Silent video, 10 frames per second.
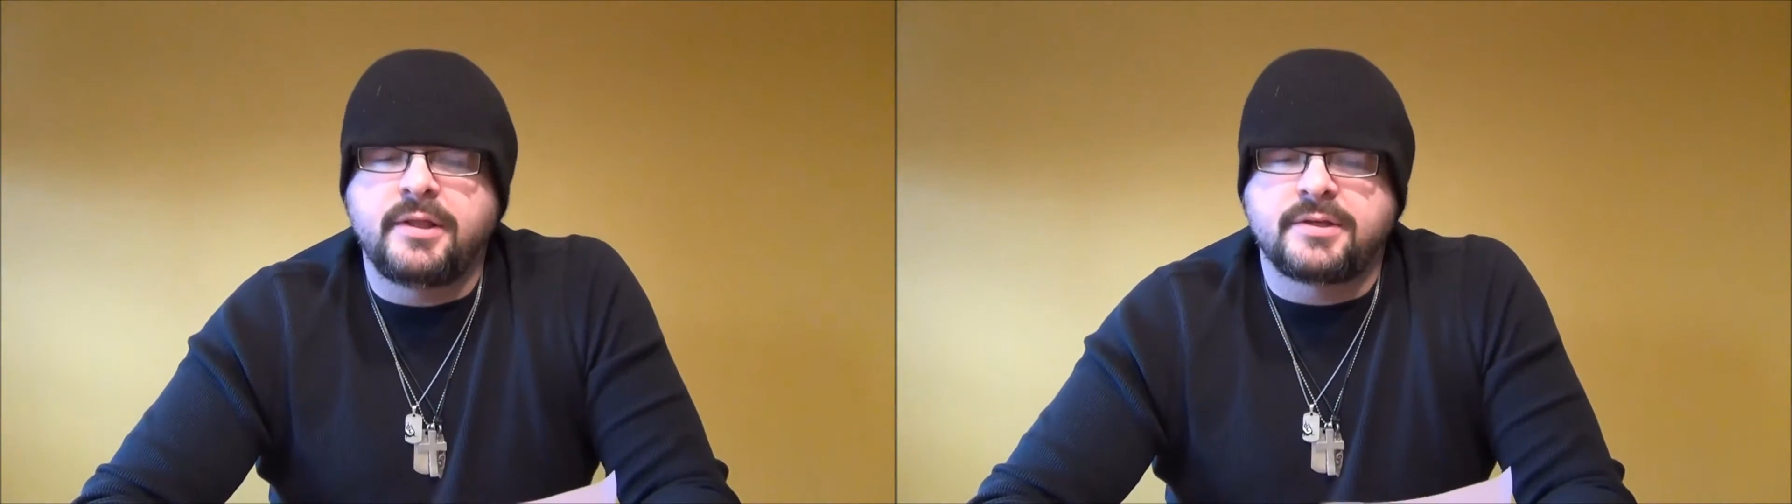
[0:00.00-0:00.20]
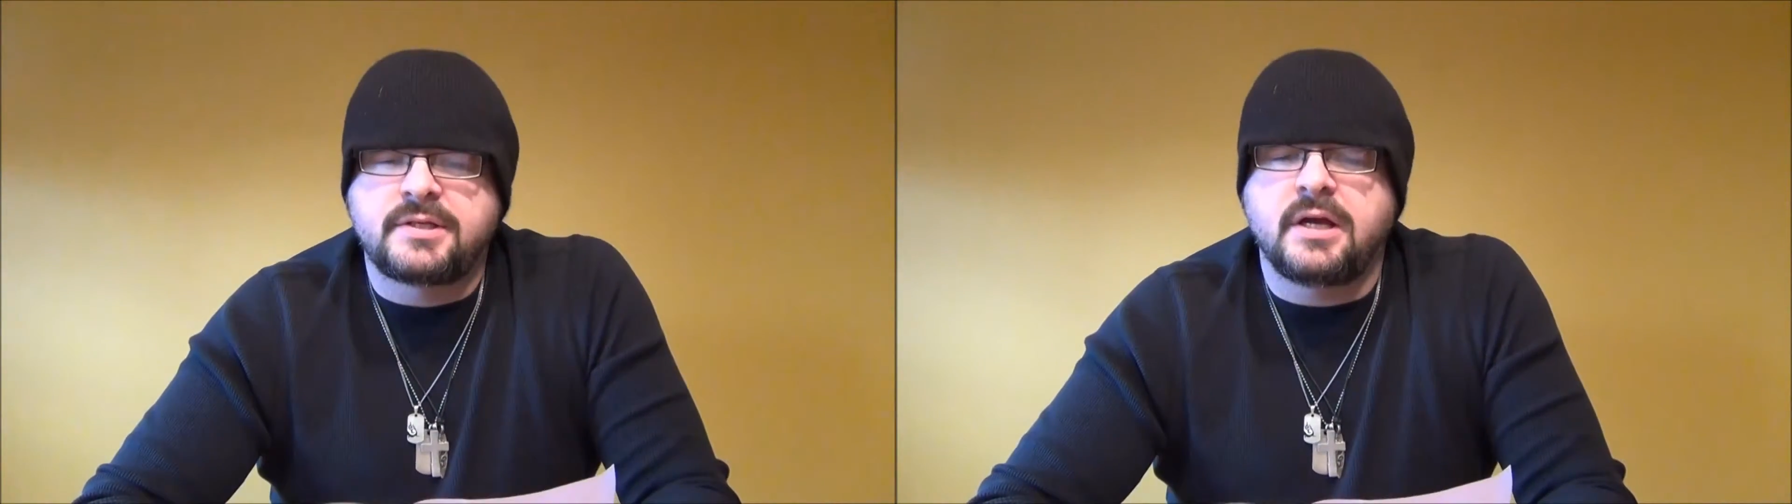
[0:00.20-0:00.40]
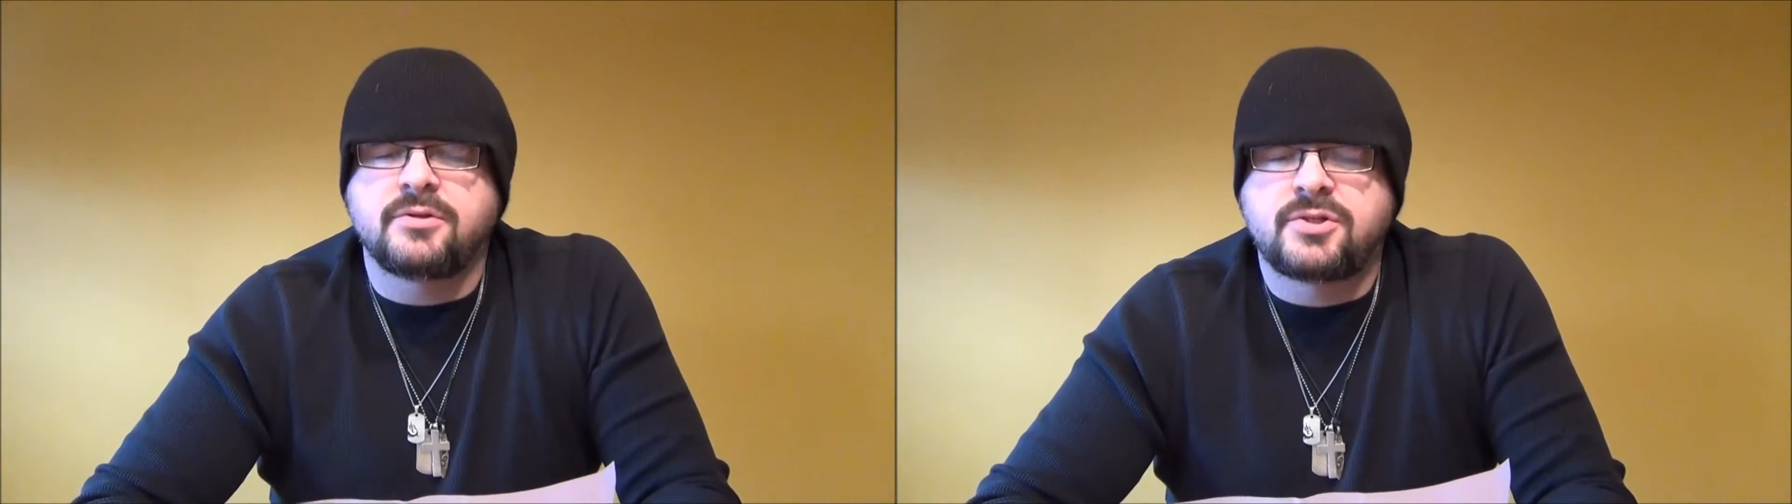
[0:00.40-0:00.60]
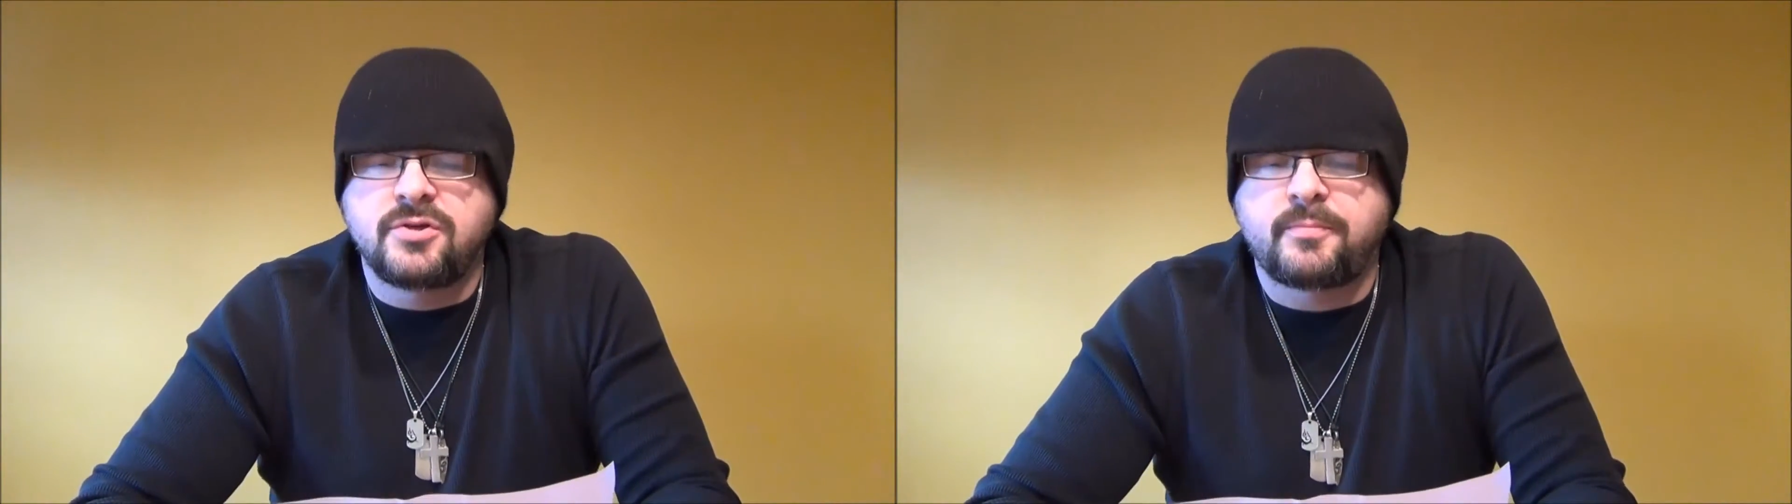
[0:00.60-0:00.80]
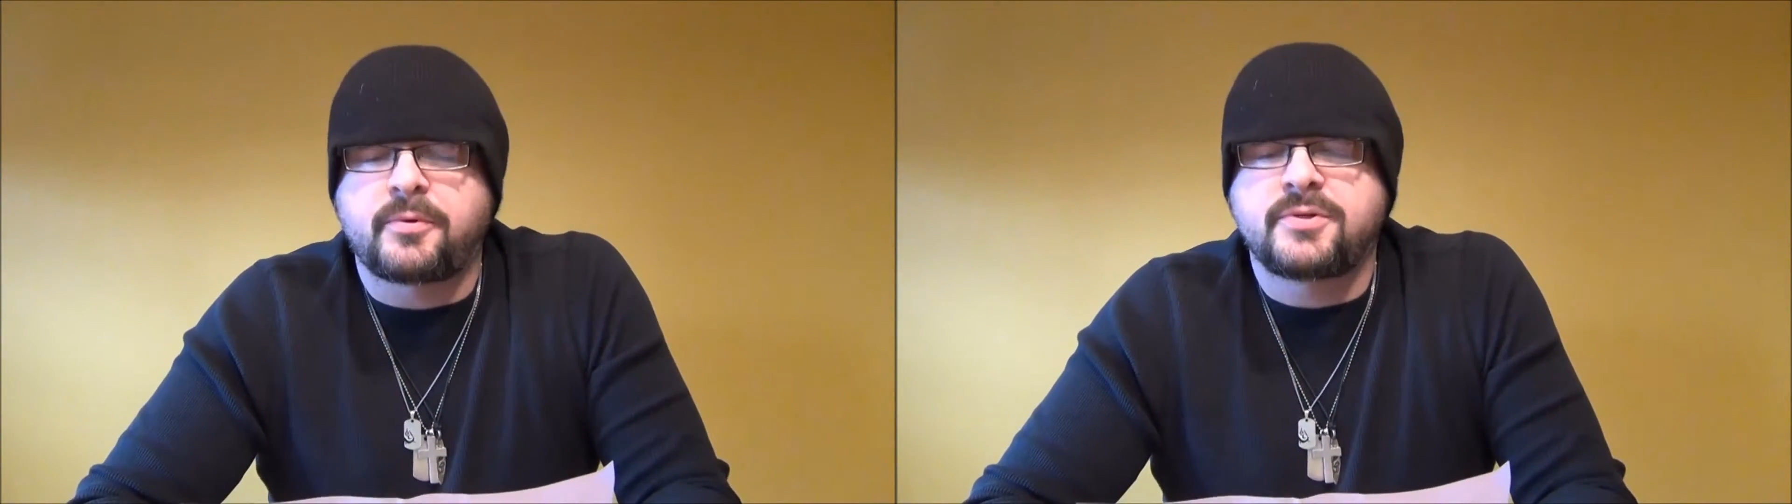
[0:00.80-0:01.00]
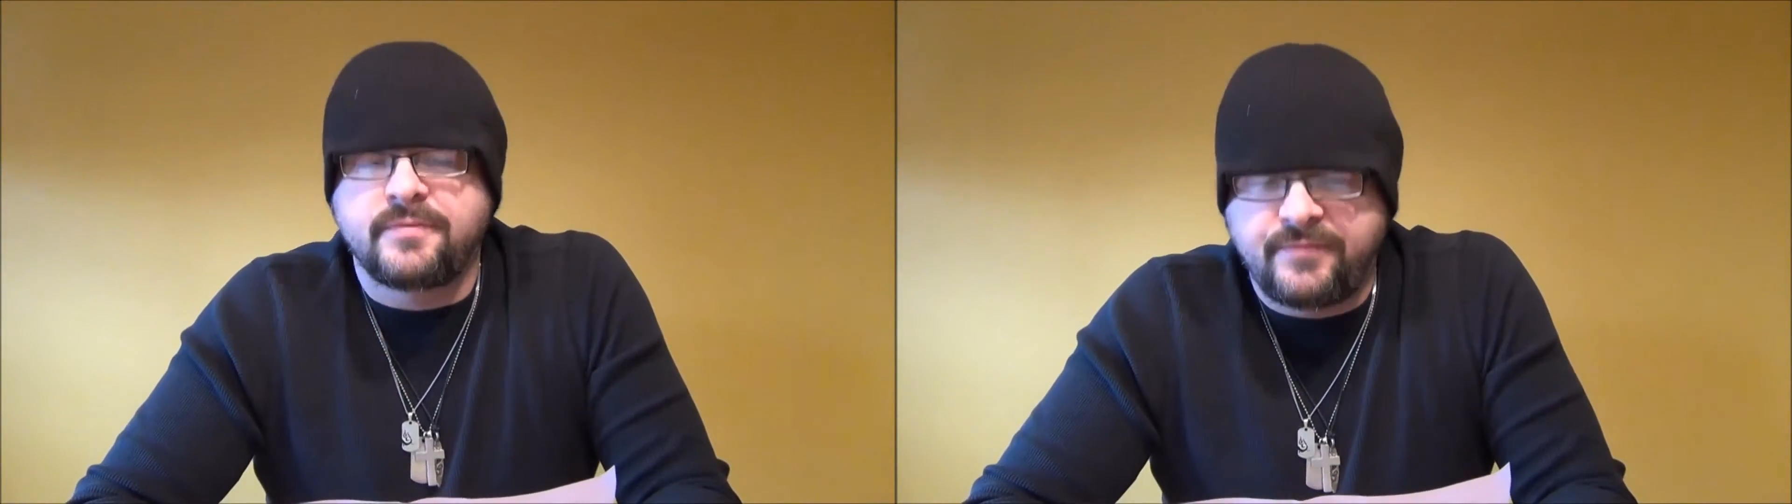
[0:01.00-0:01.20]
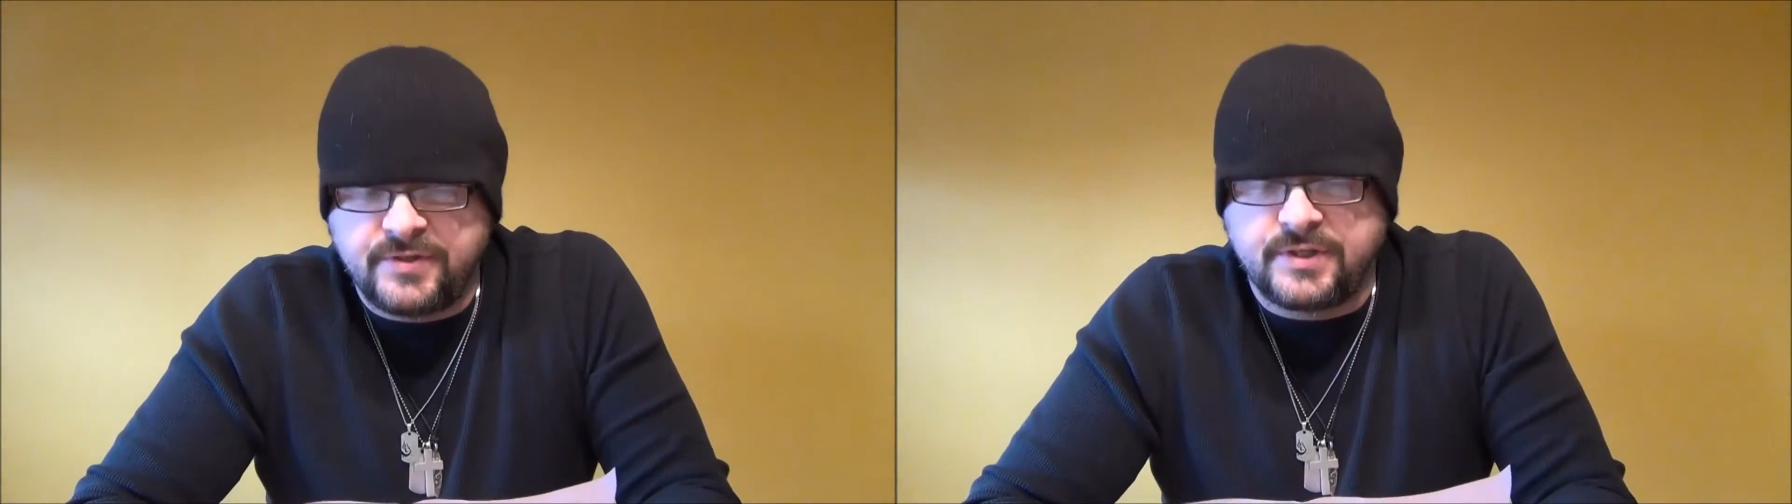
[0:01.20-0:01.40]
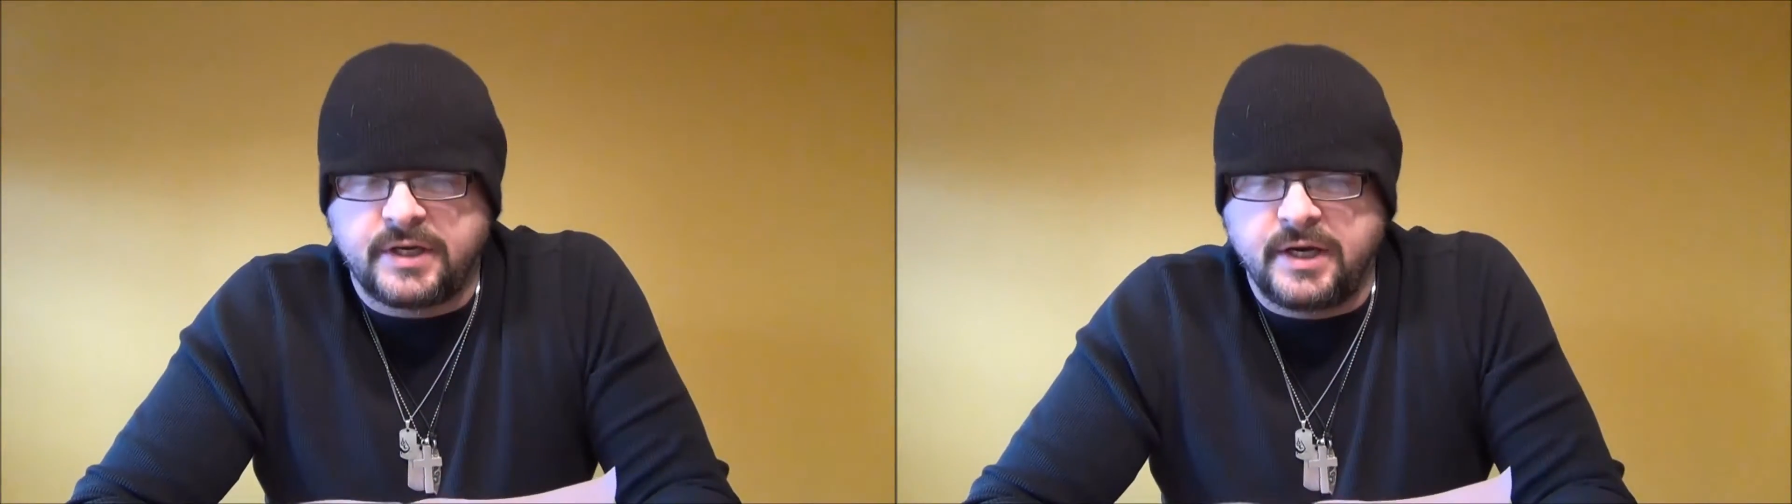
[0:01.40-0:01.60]
that sounds super
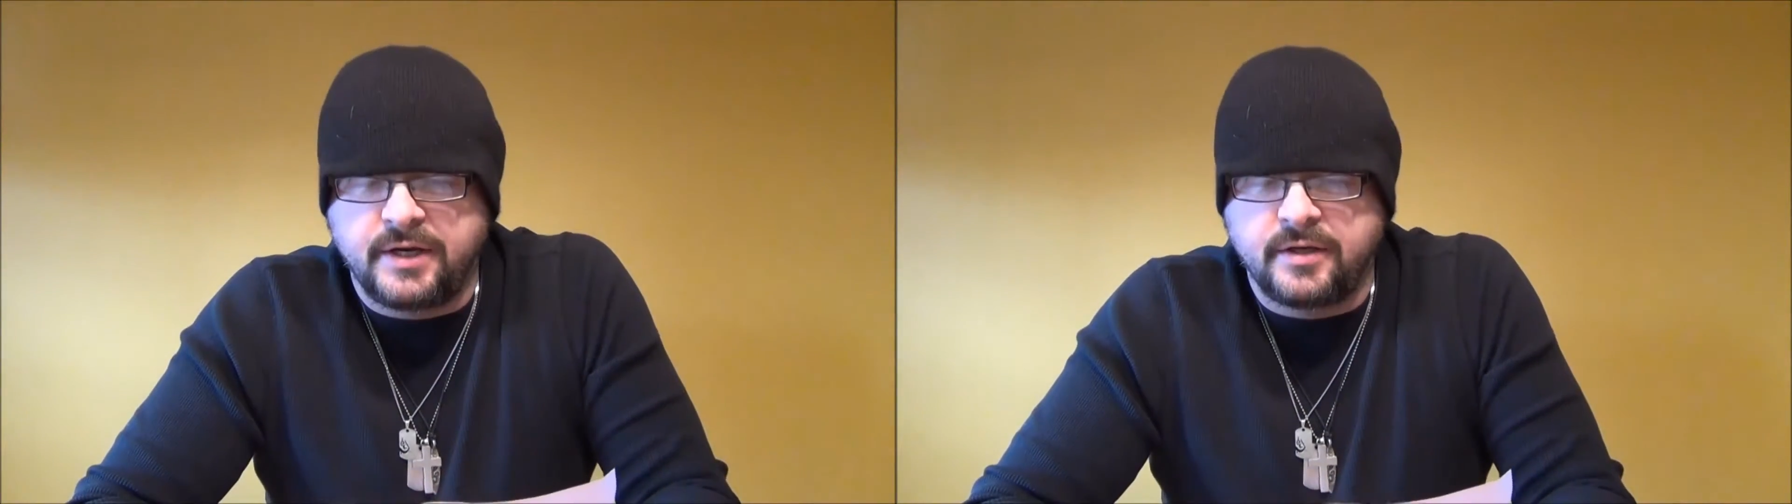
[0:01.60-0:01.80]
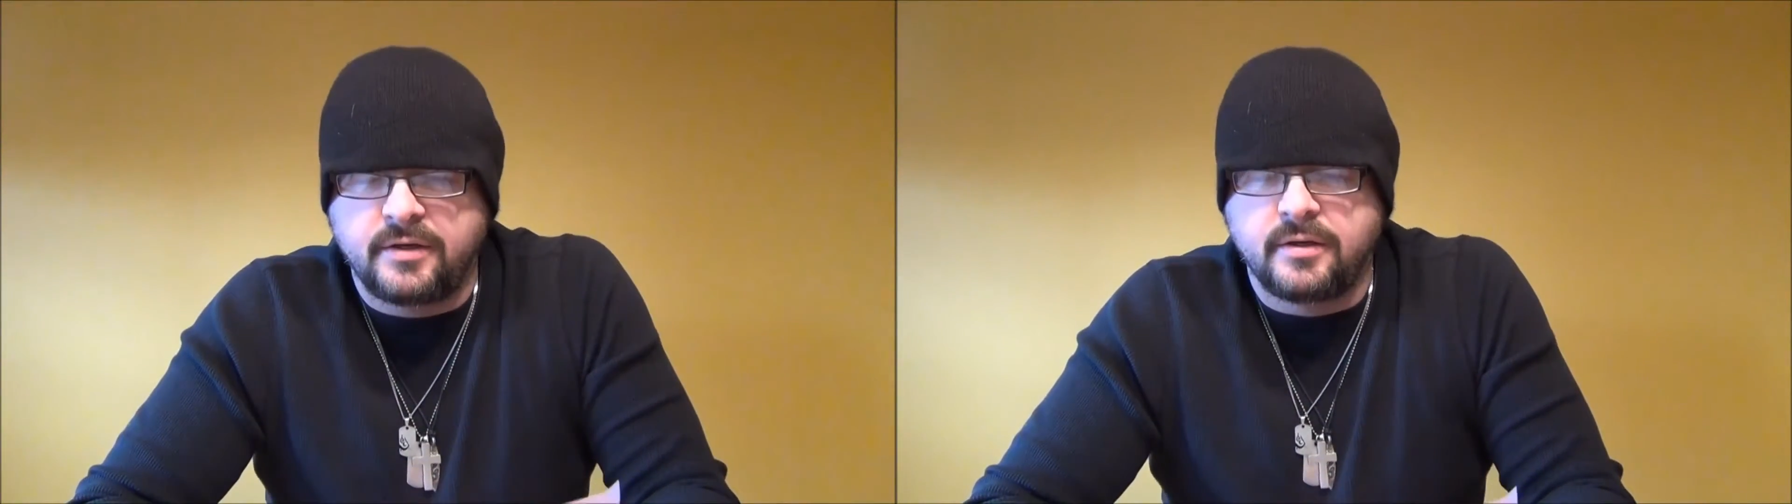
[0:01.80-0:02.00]
sophisticated?